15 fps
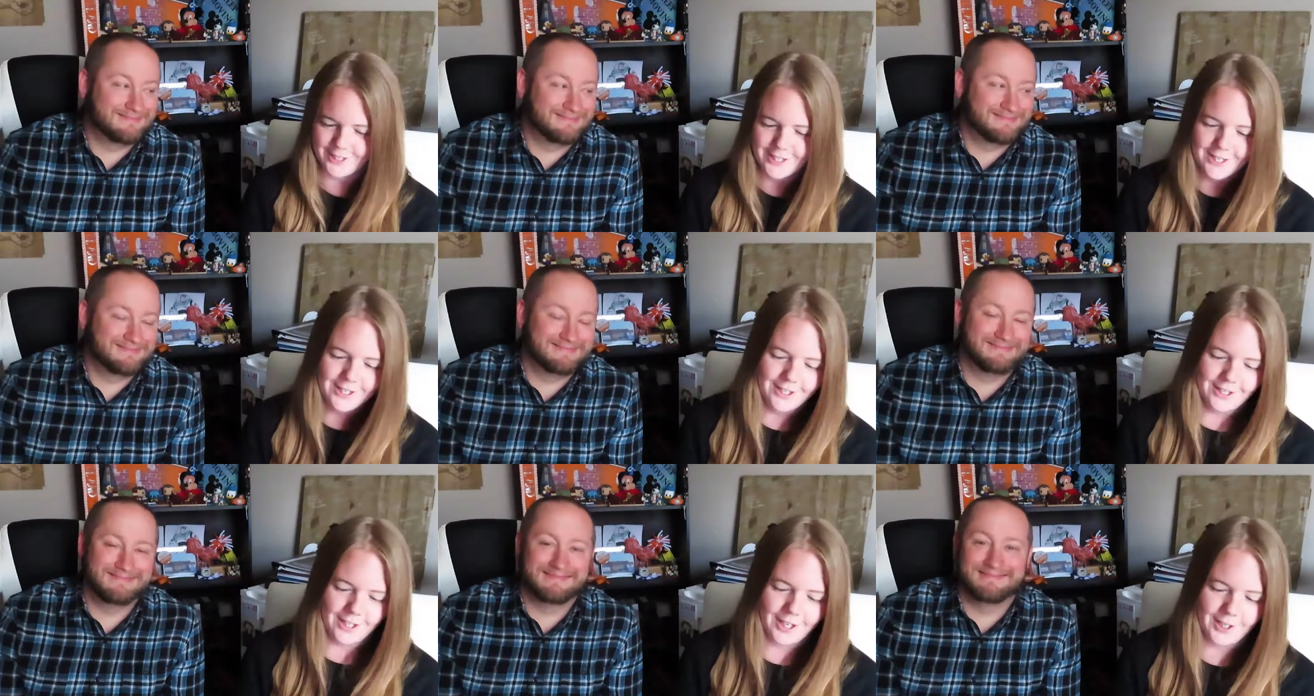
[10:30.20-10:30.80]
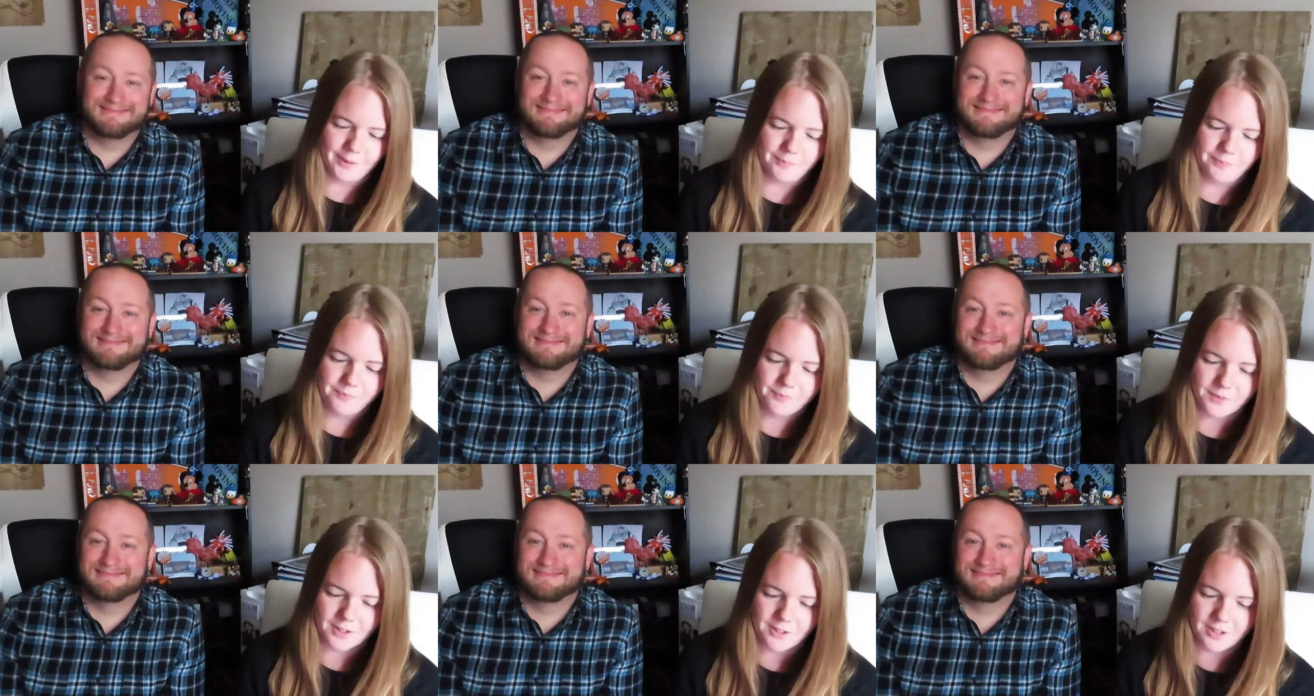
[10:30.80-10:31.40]
Speaker 1: egg.
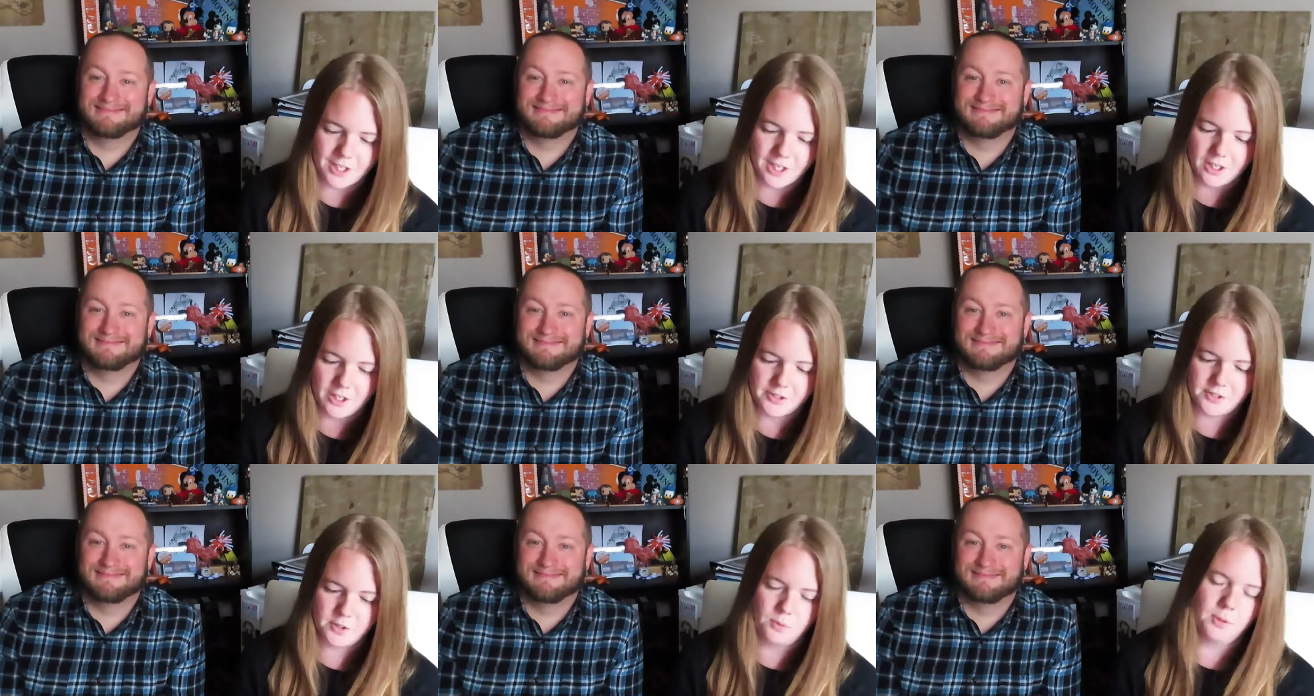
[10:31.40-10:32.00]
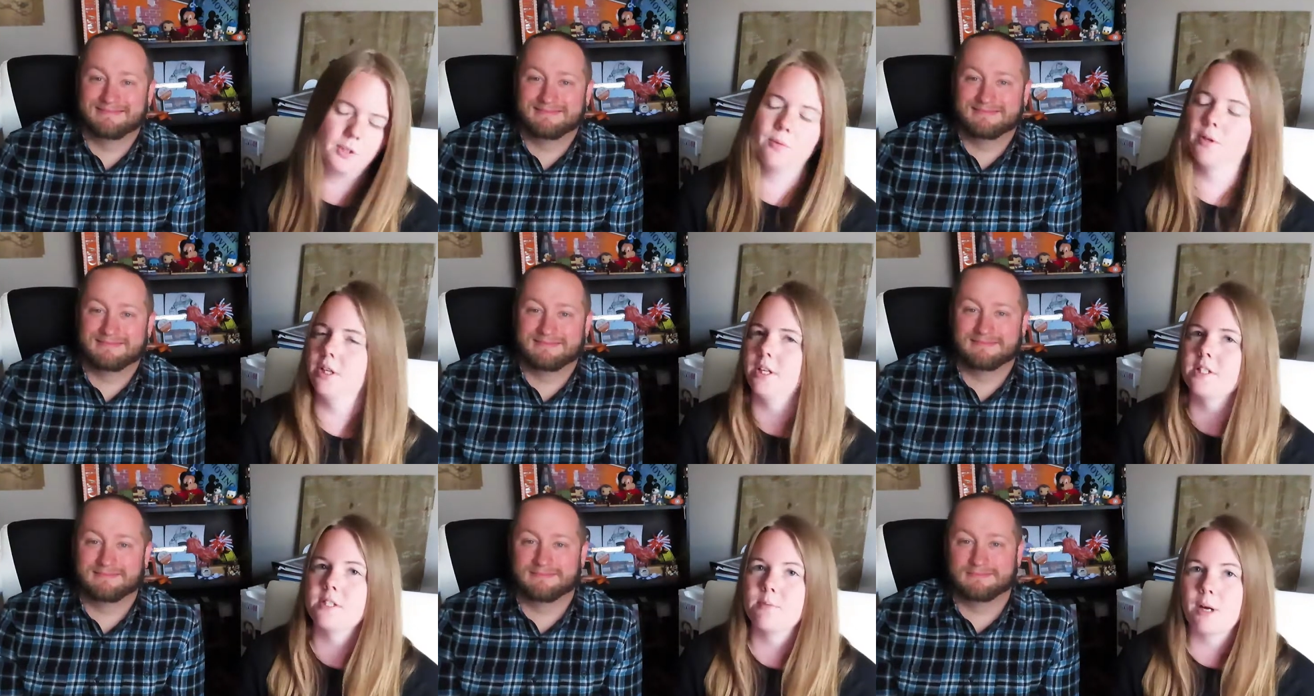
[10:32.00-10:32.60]
Um, then I also really
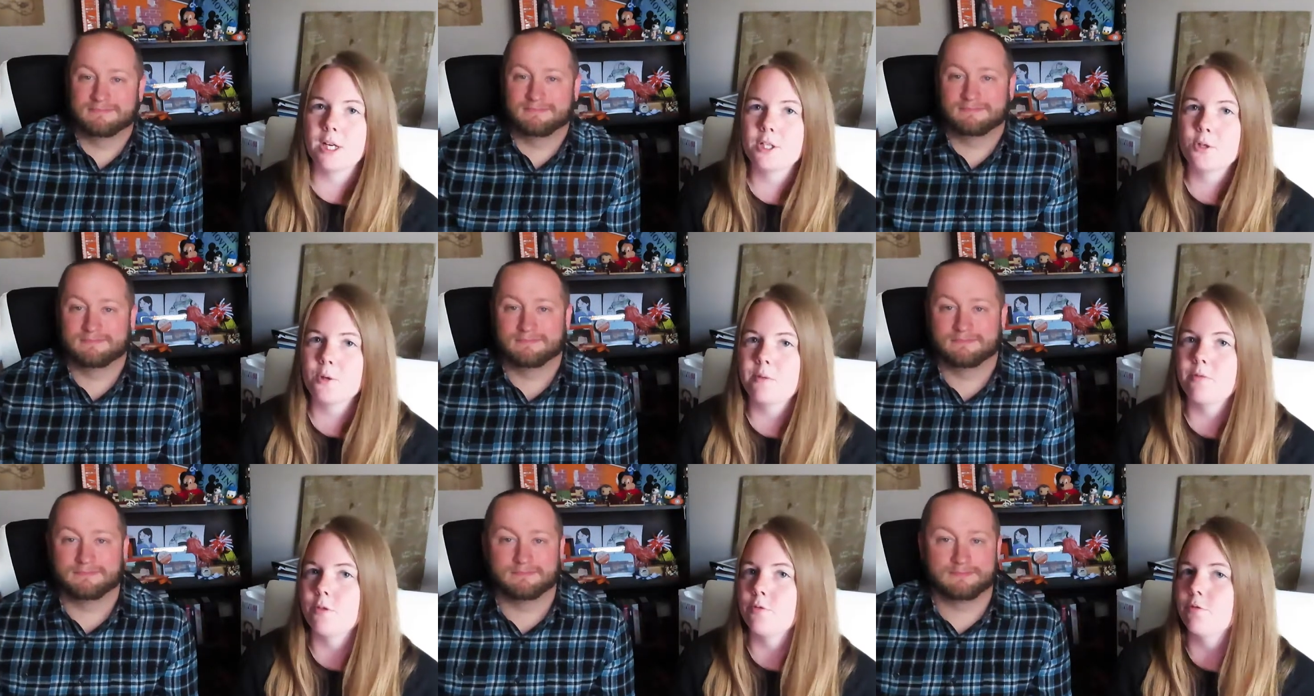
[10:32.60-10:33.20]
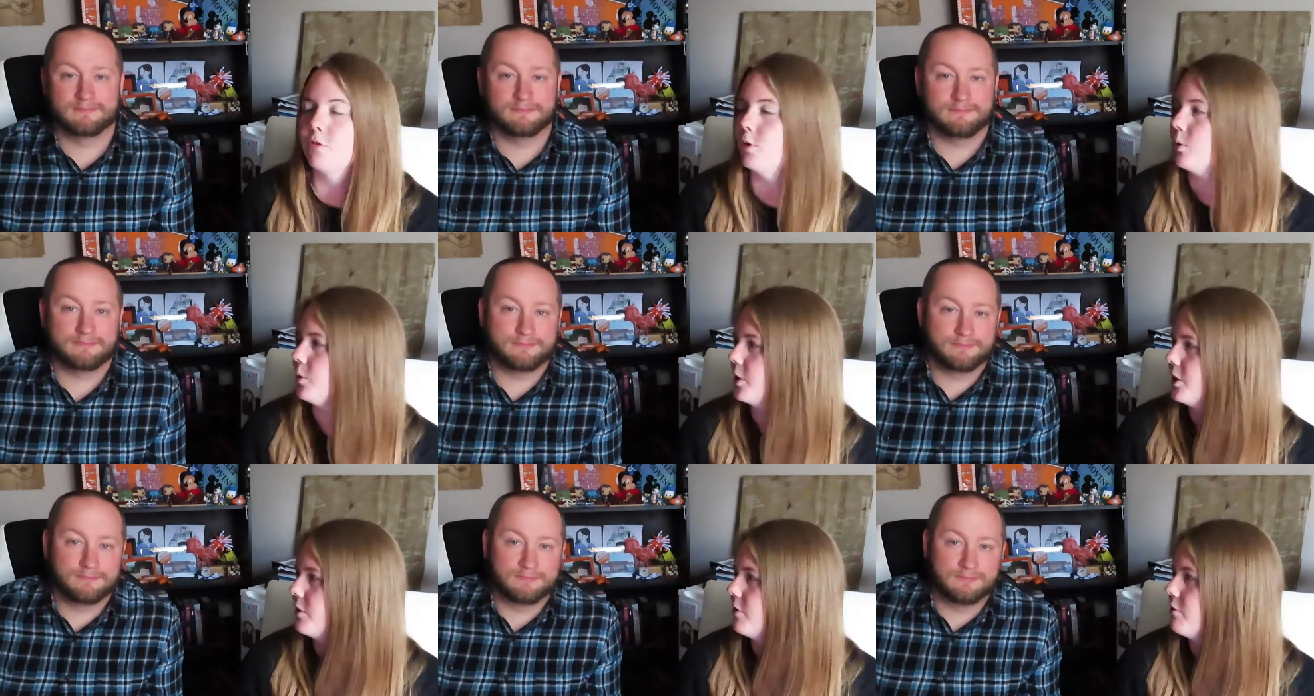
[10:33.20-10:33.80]
want to get some ice cream from
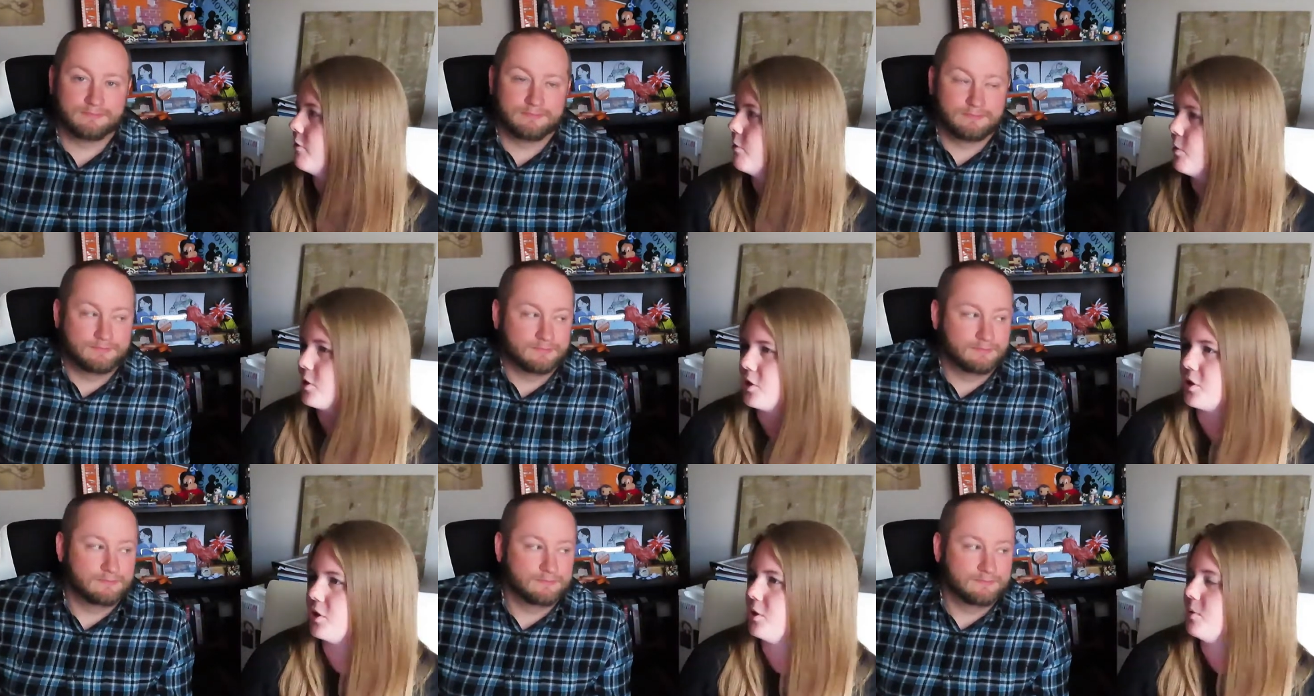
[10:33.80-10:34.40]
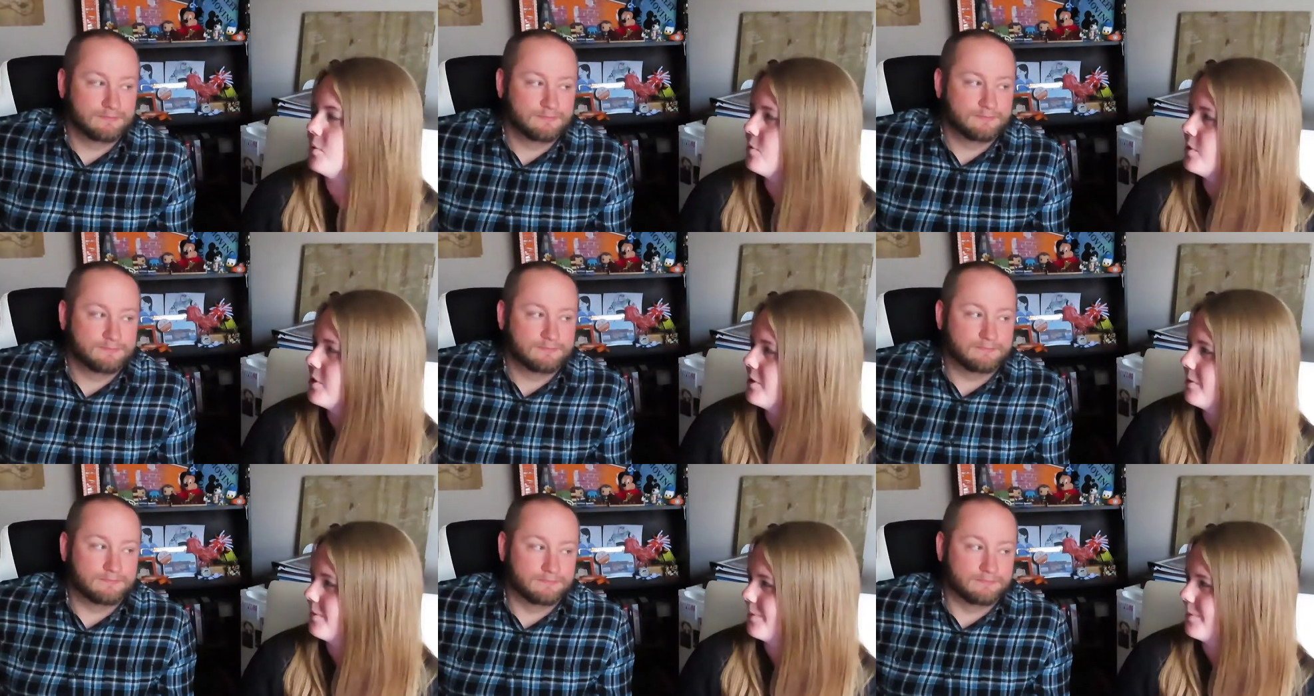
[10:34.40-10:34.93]
Florean Fortescue's.